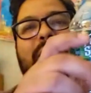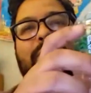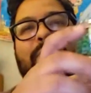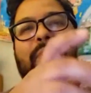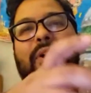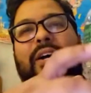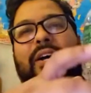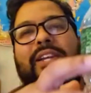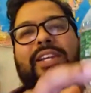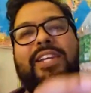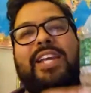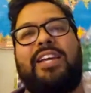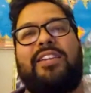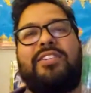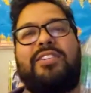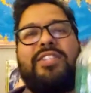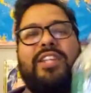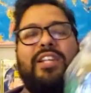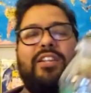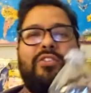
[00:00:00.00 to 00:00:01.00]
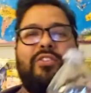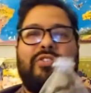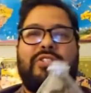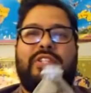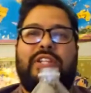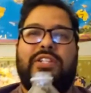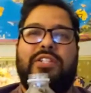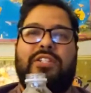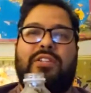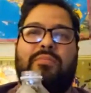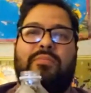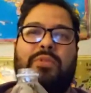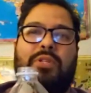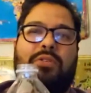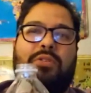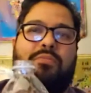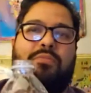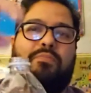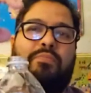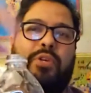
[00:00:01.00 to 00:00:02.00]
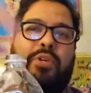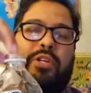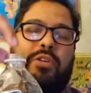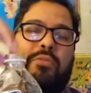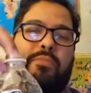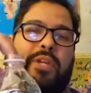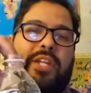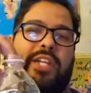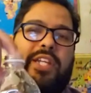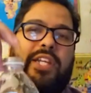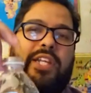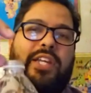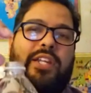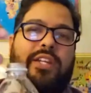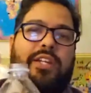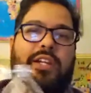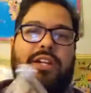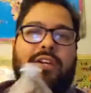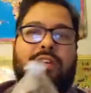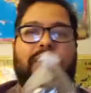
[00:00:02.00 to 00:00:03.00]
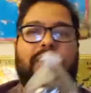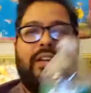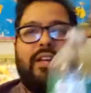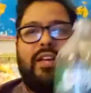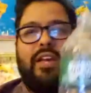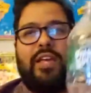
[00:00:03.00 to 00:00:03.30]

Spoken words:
But yeah, it's a little system. You put your media in there,